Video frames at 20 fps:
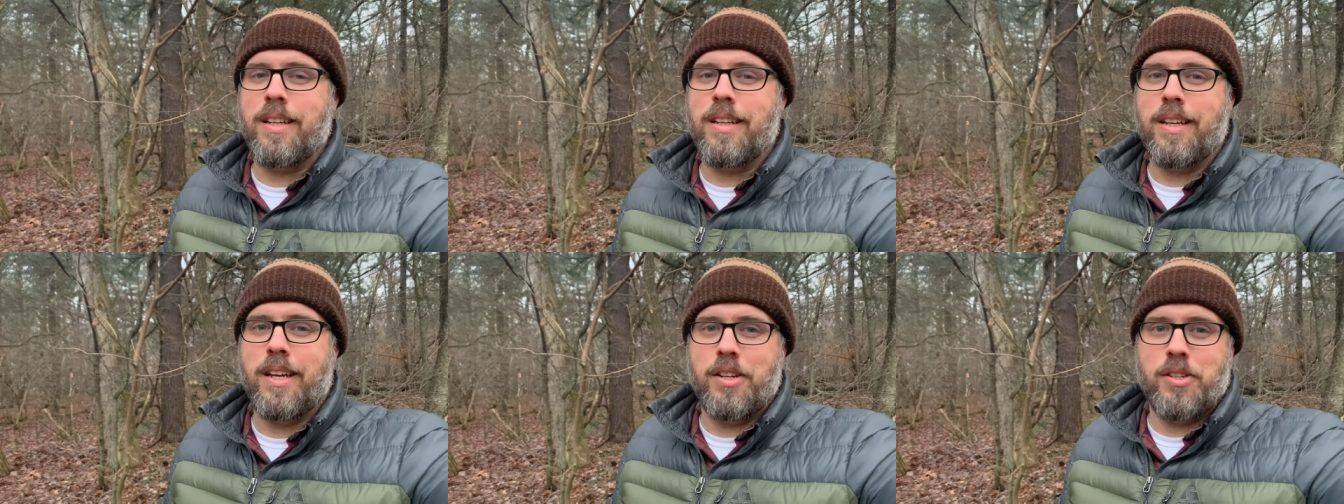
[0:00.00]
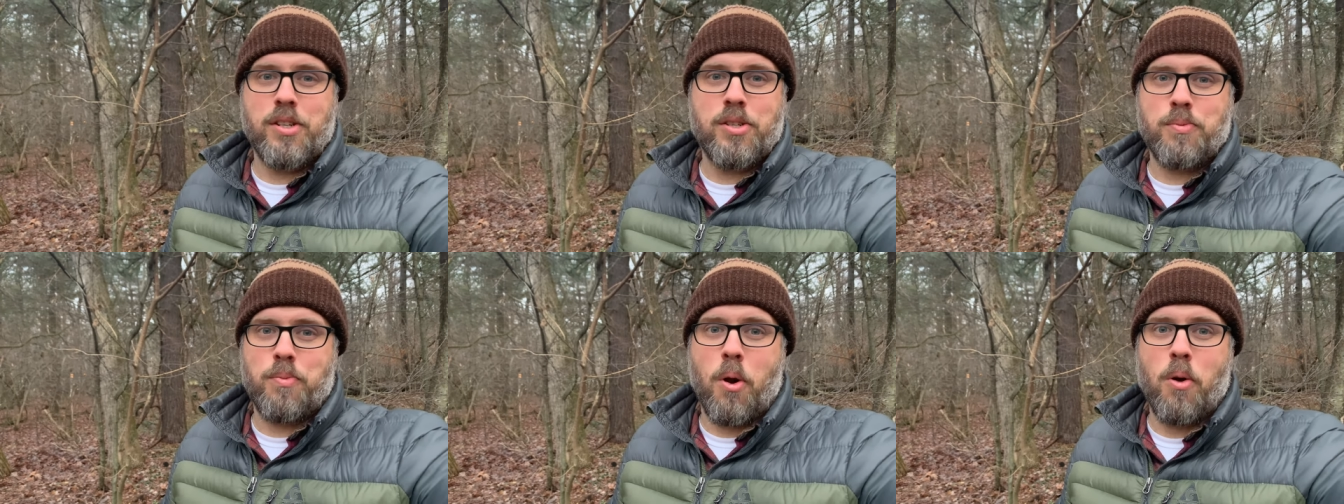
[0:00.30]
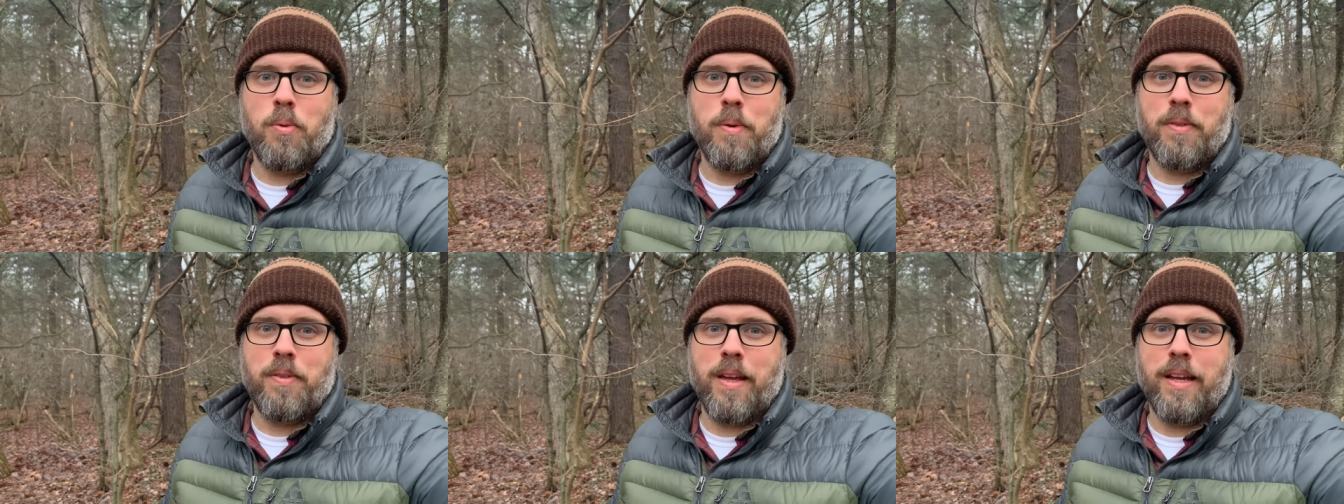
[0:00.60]
and just roll
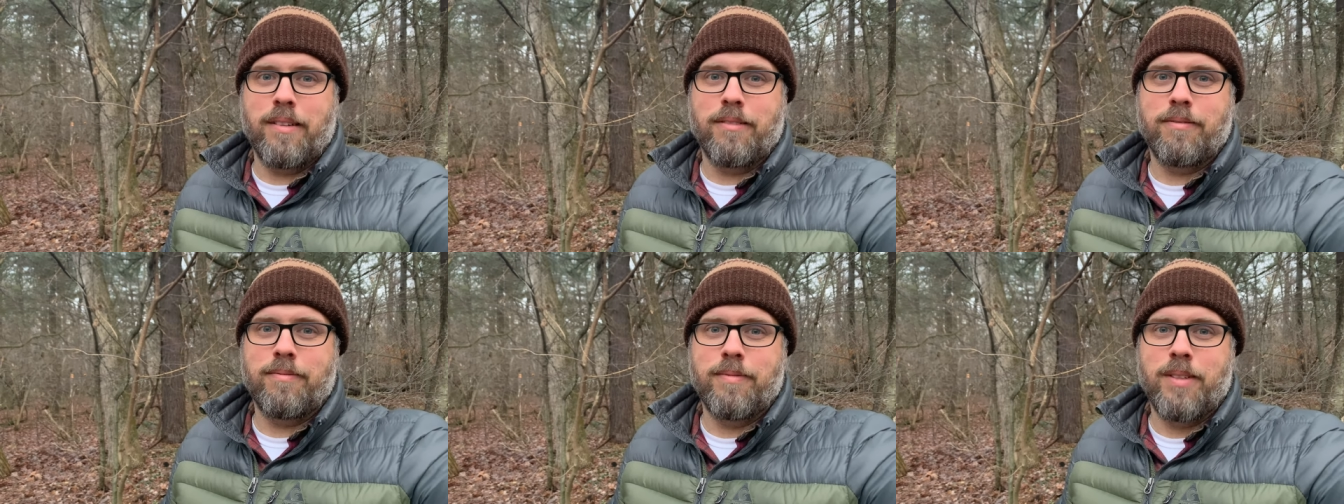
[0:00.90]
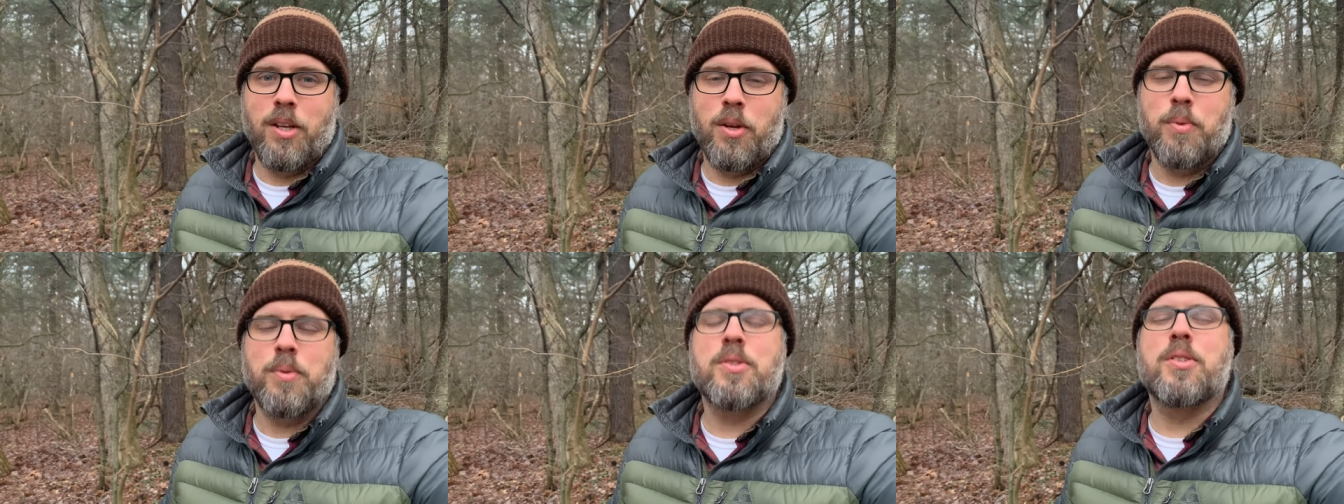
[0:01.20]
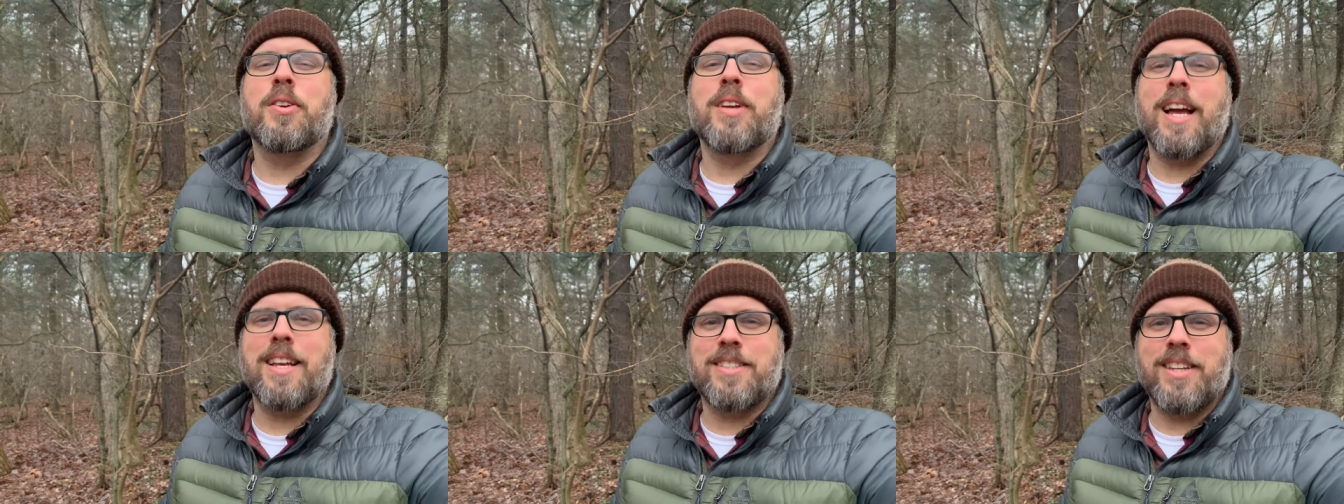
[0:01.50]
with it. See
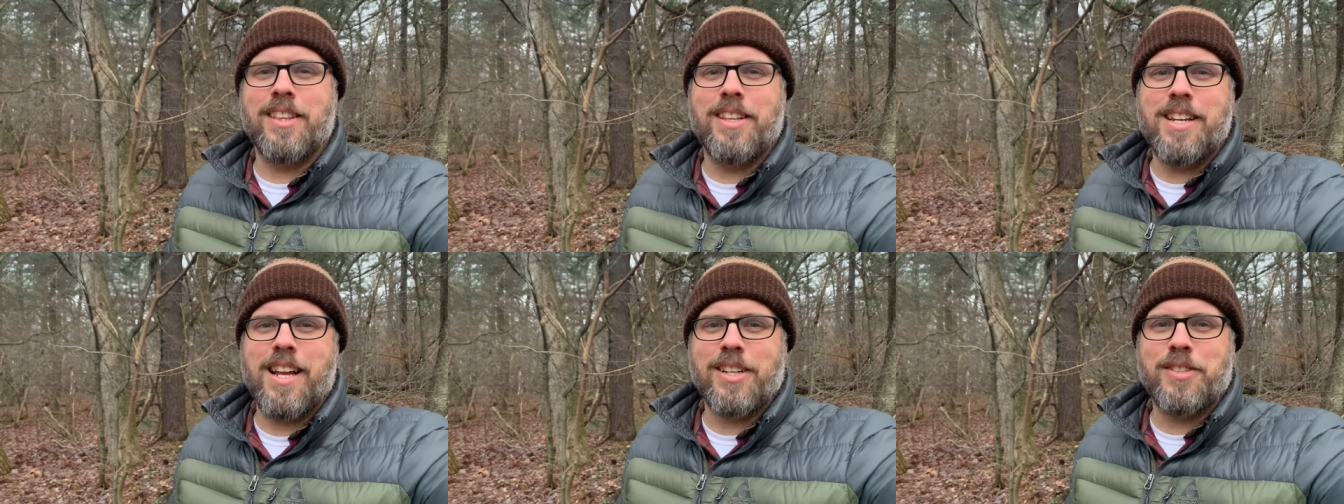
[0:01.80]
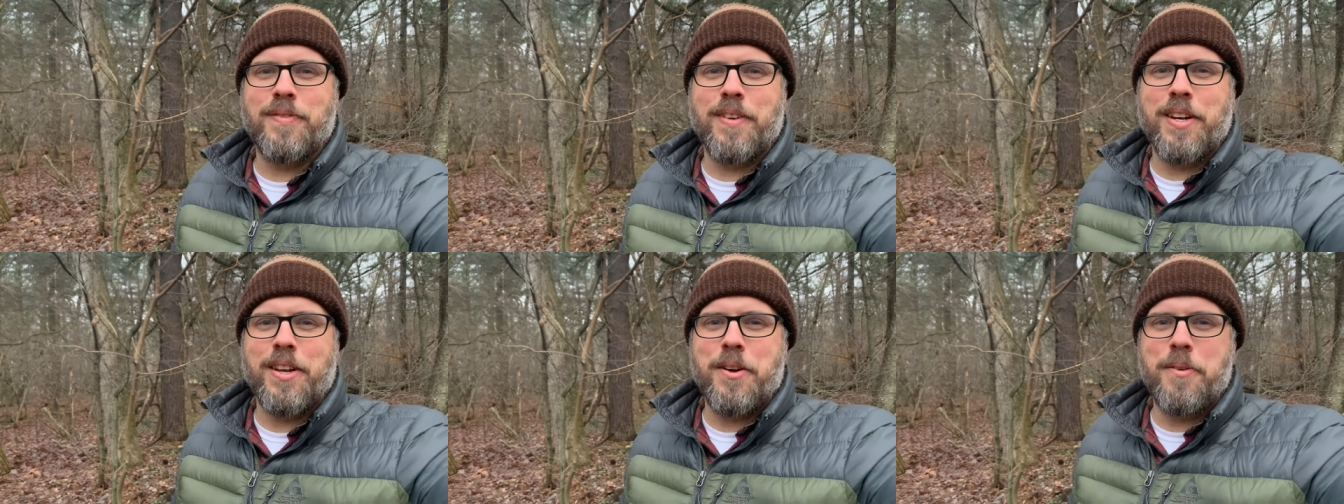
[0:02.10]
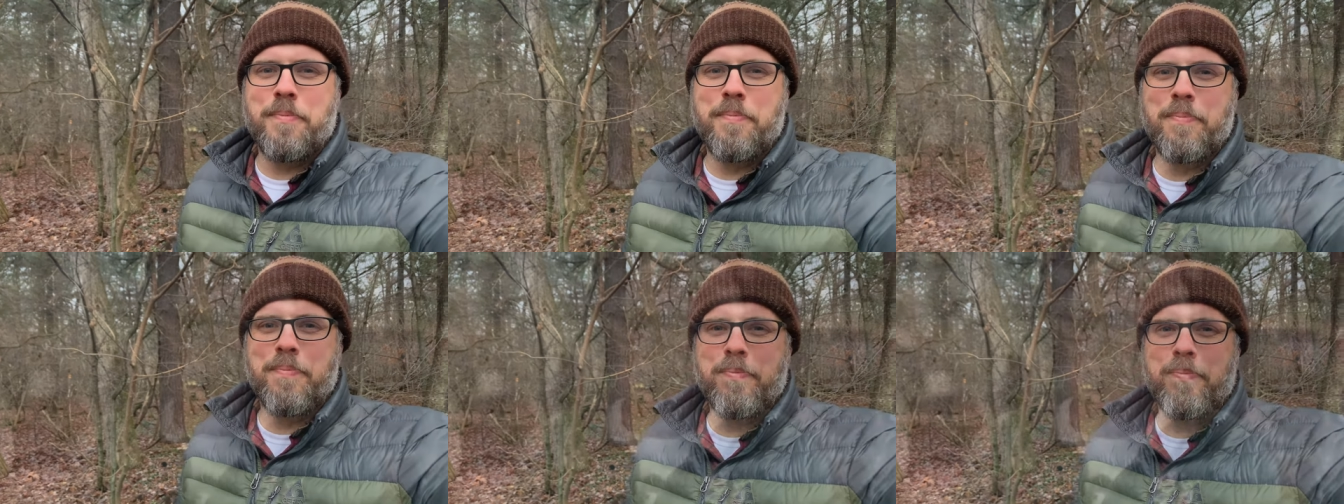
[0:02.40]
you guys on the next video.
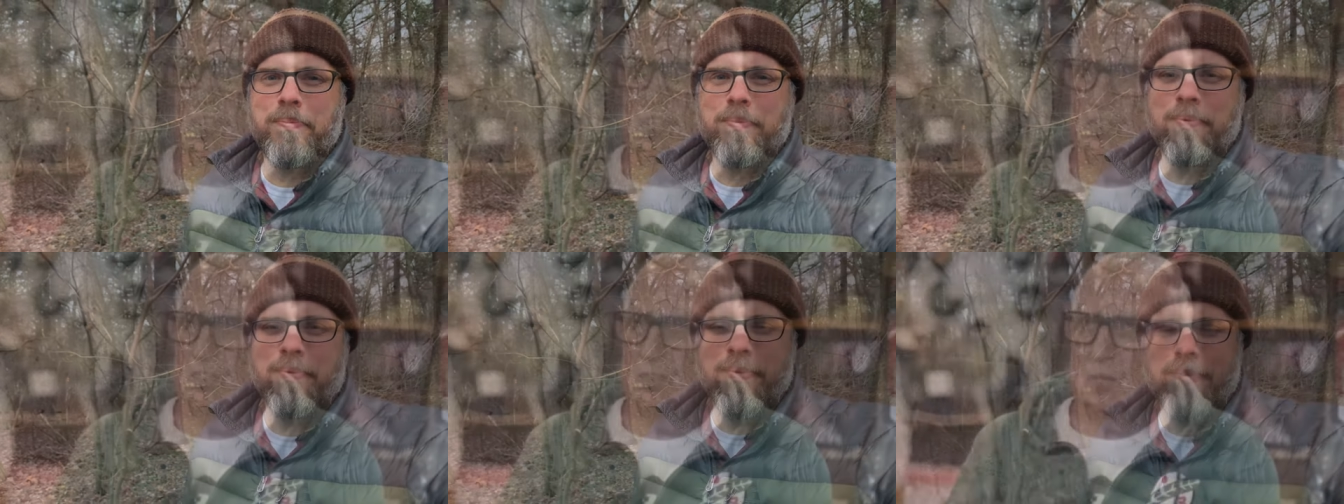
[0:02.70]
I don't give a